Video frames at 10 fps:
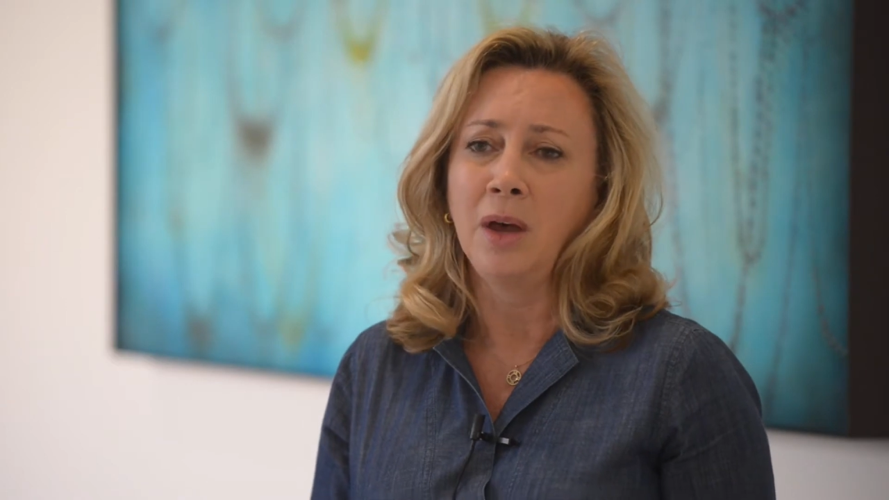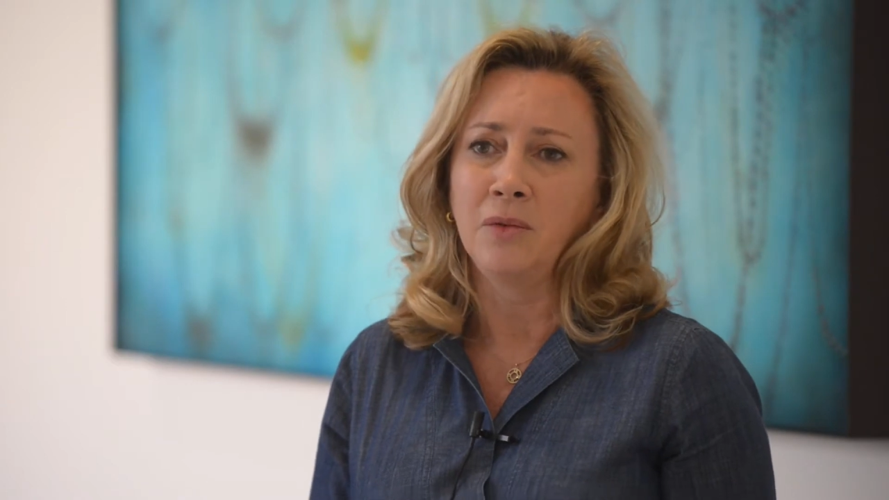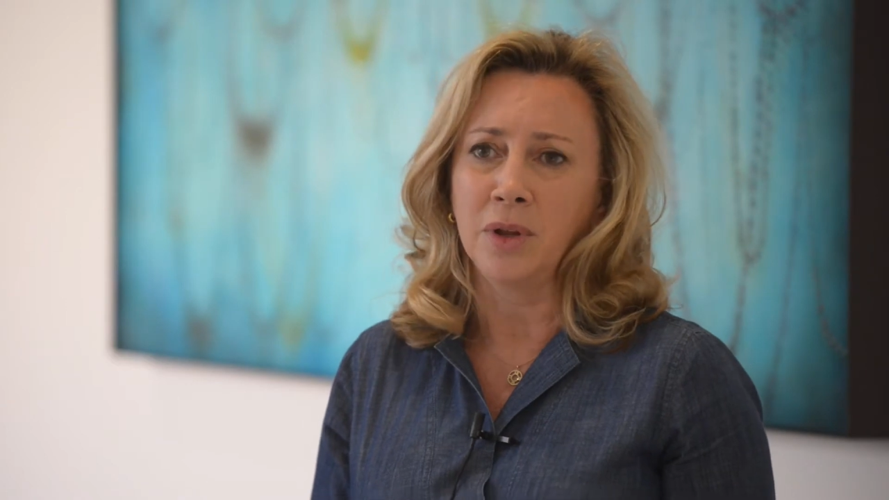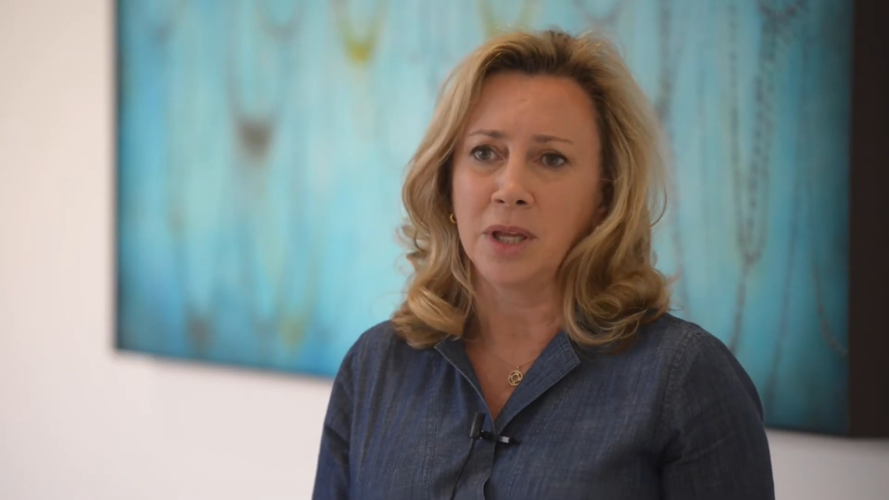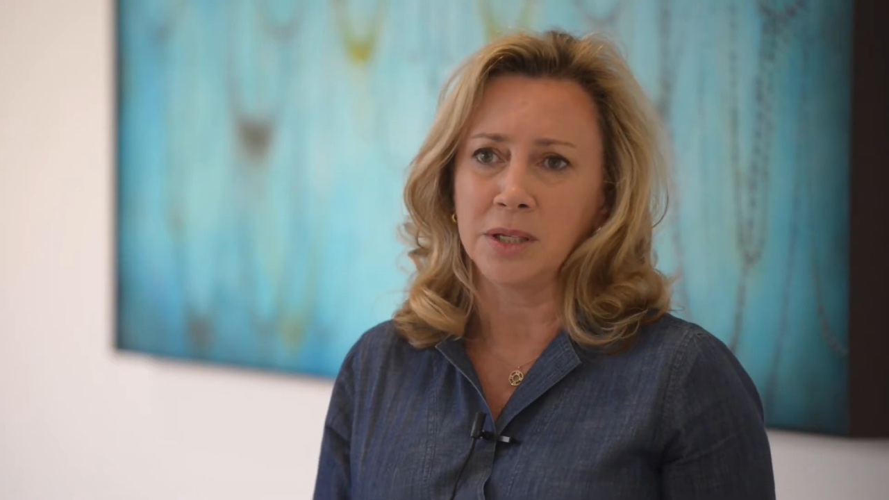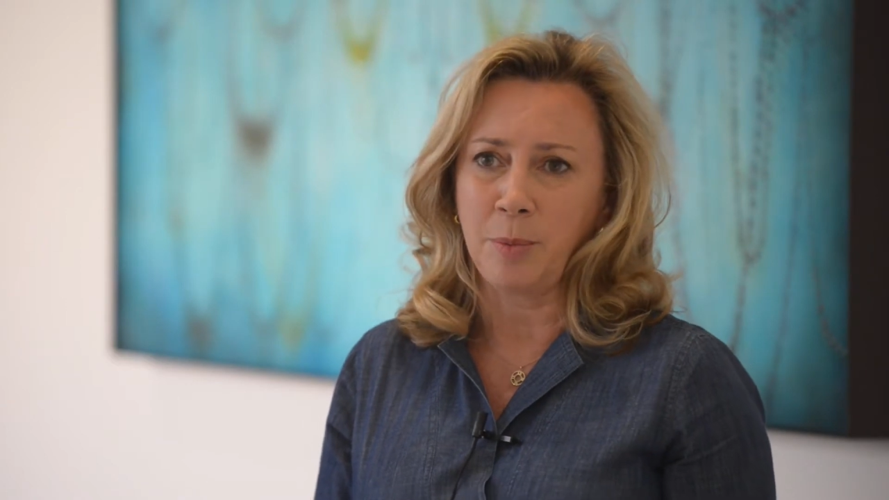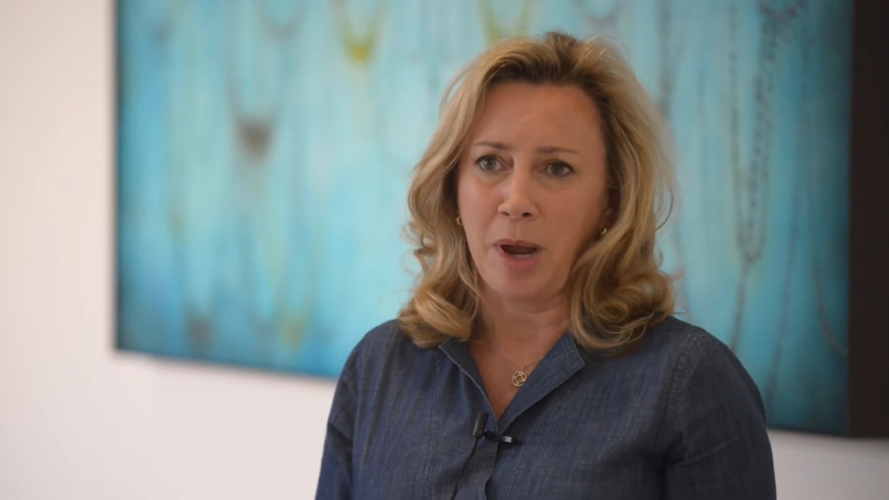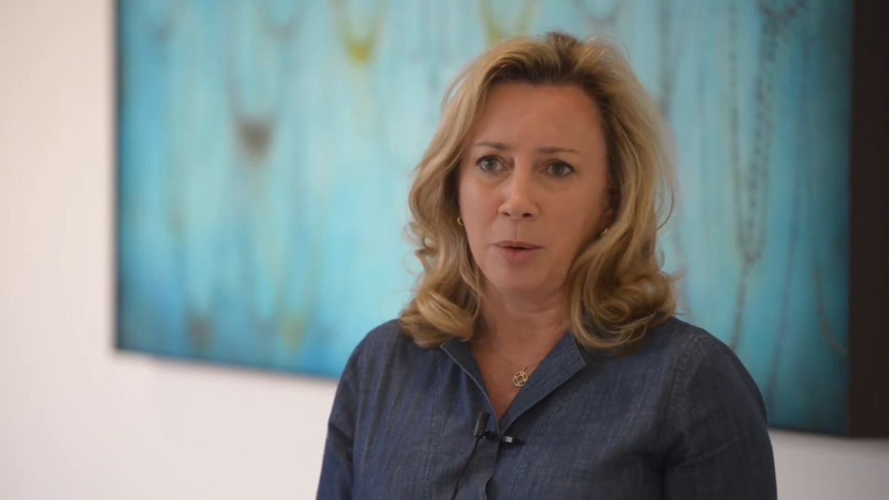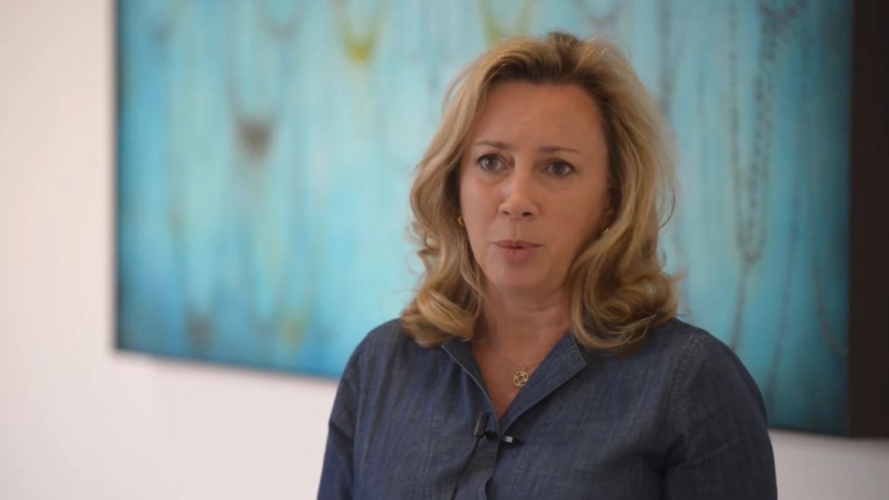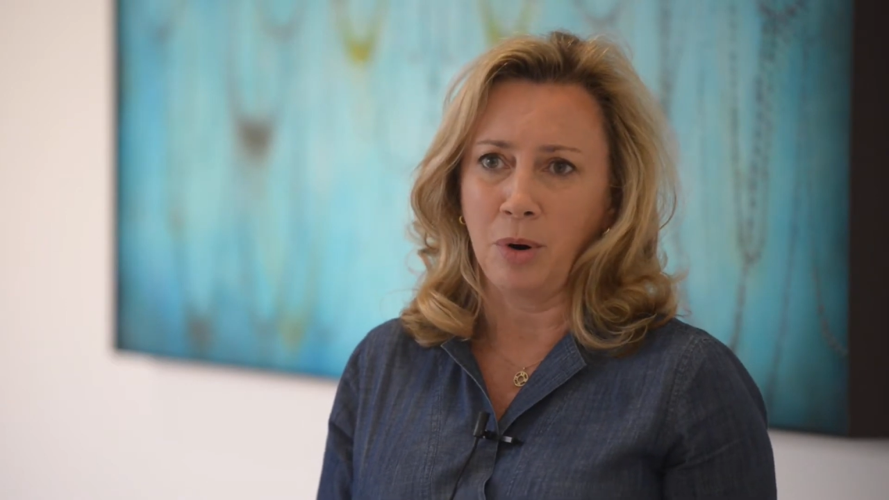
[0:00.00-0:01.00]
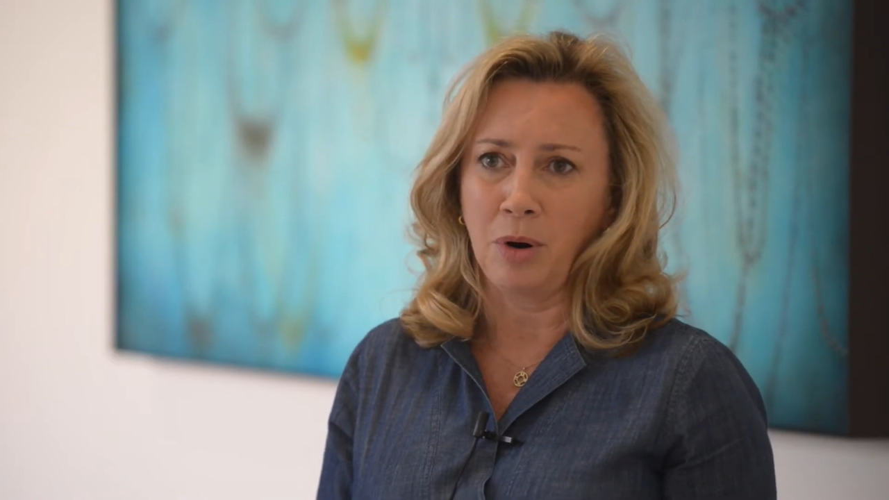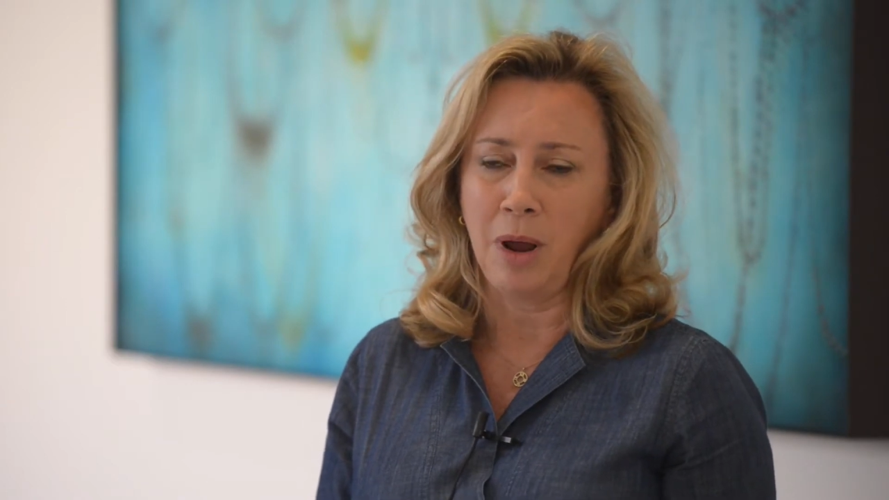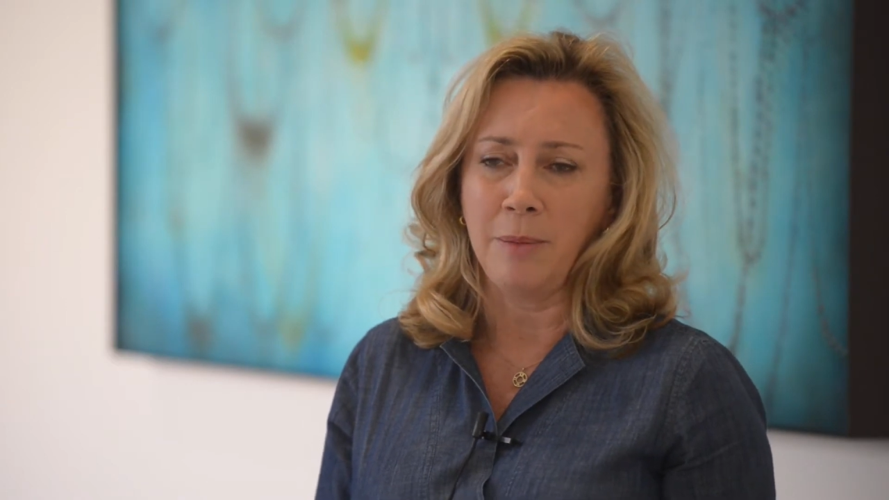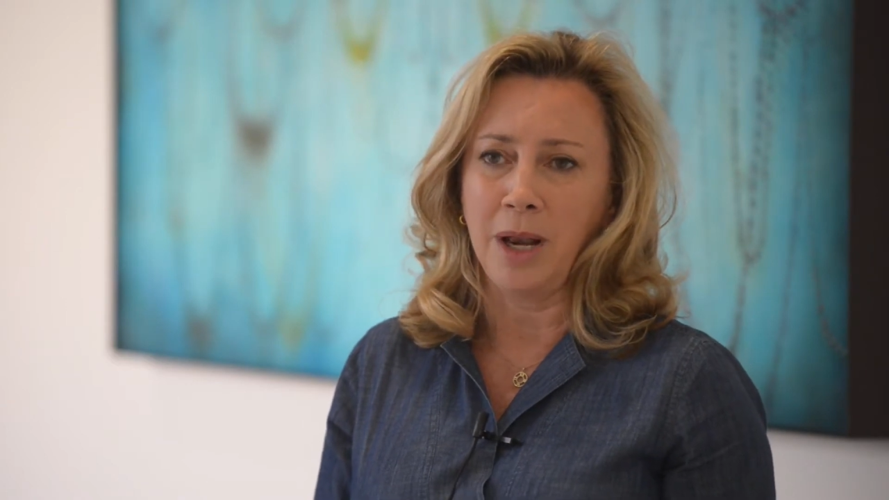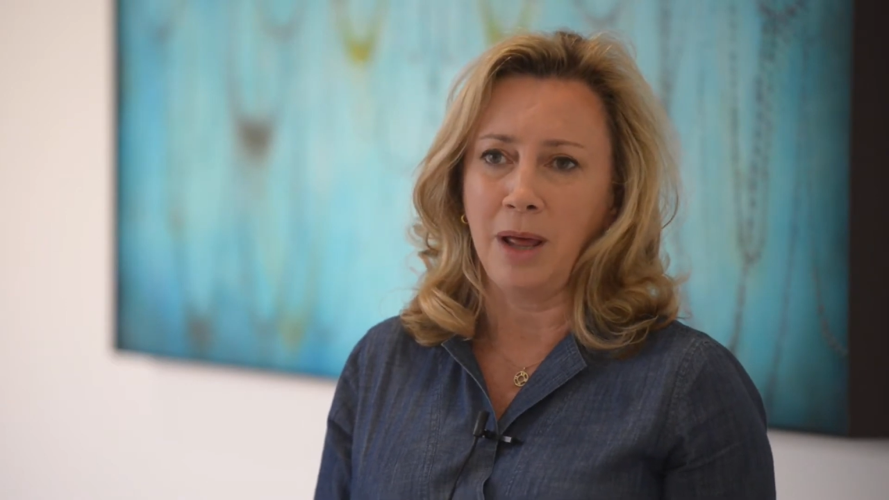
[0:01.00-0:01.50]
for the Aspire program at